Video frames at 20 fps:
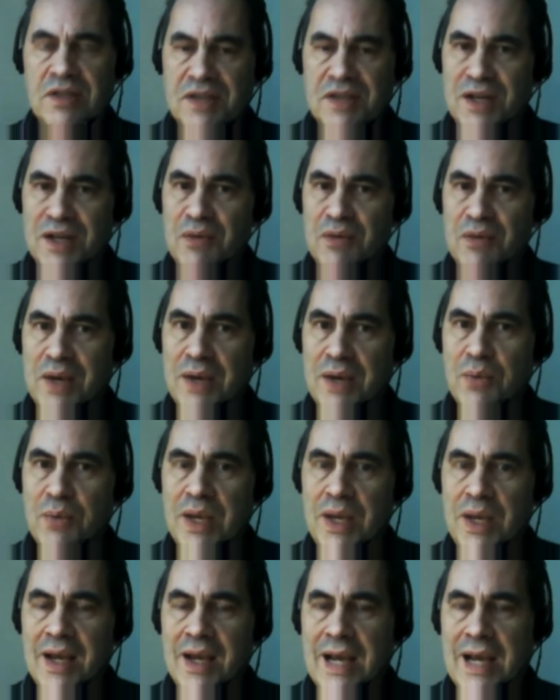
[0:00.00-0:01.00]
of where we
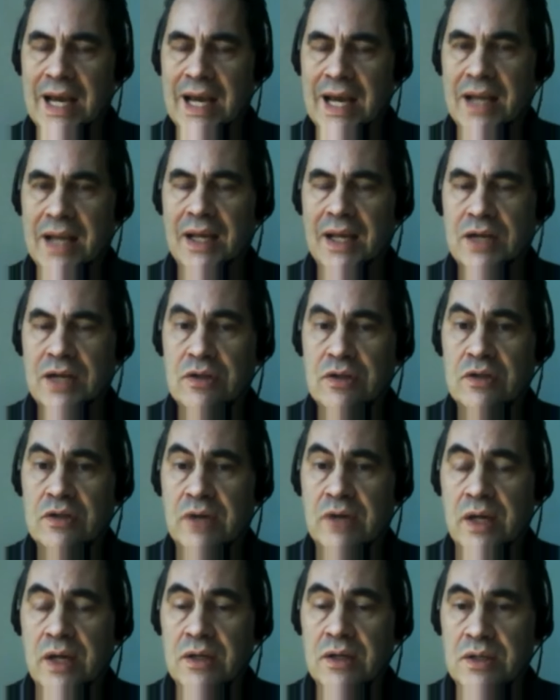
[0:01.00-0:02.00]
can actually
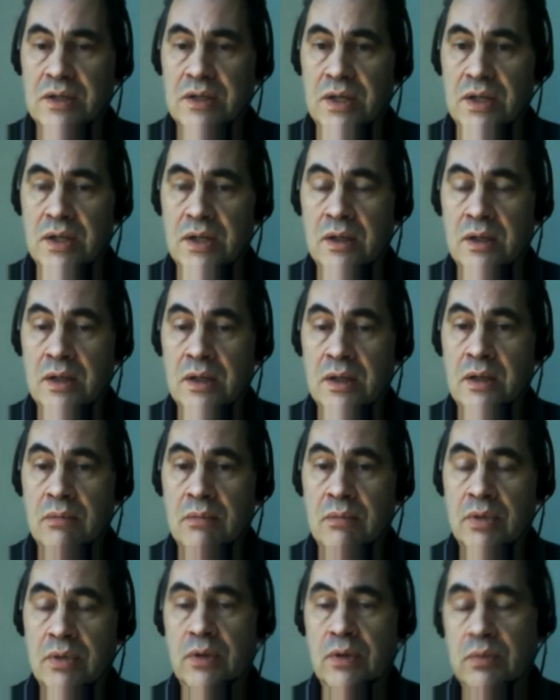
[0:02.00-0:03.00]
strike a deal,
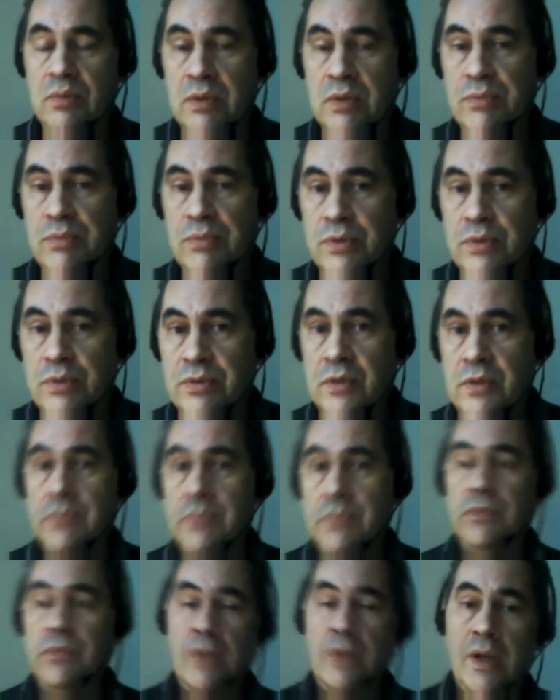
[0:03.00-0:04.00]
both with beauty.
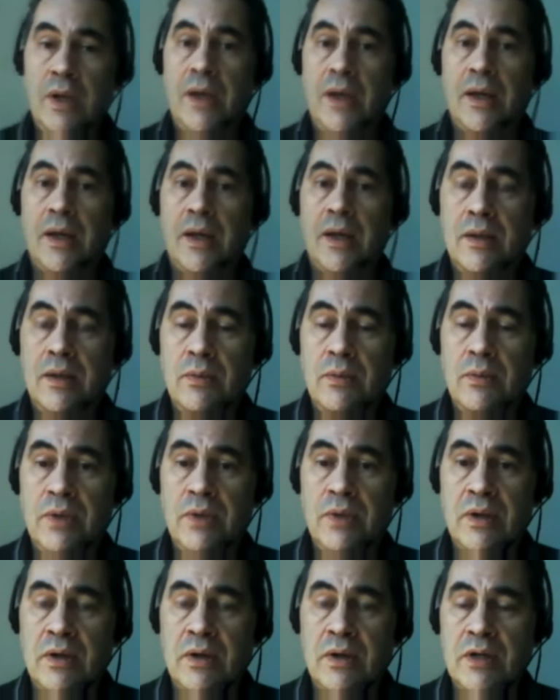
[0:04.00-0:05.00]
And with
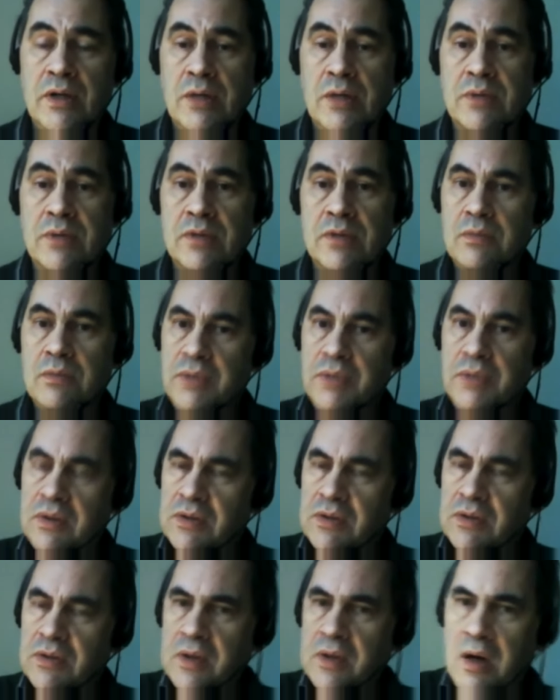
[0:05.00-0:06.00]
archetypes, right? So because the
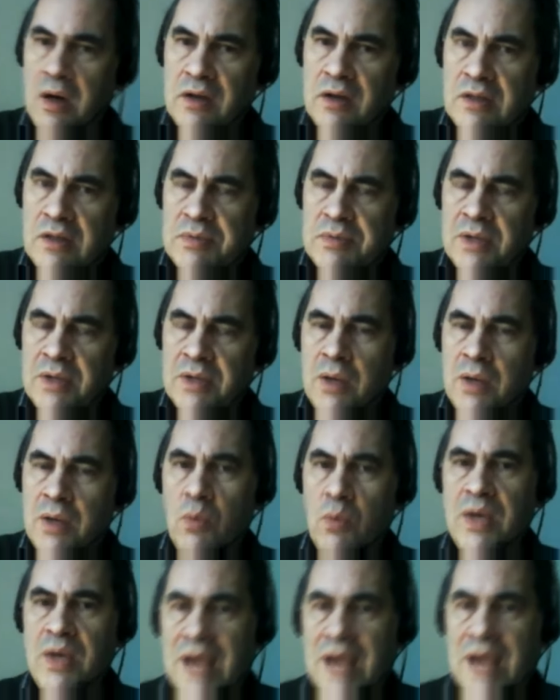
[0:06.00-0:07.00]
archetypes, we
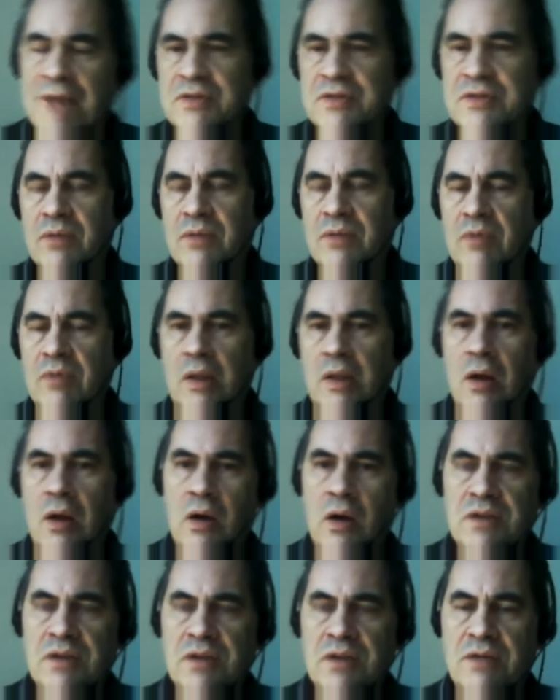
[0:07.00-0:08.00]
have something that the
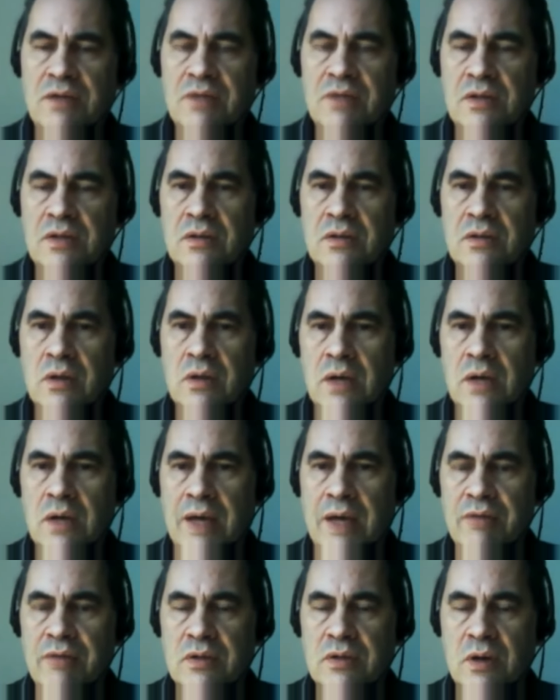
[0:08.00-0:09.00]
archetype doesn't got,
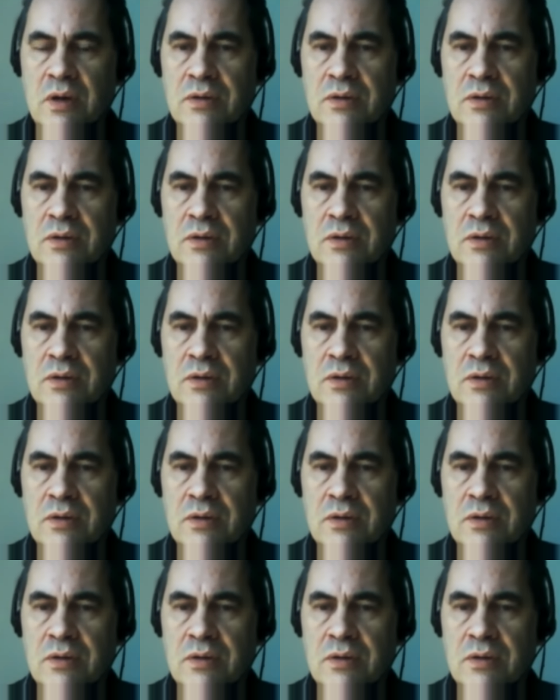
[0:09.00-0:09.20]
haven't got.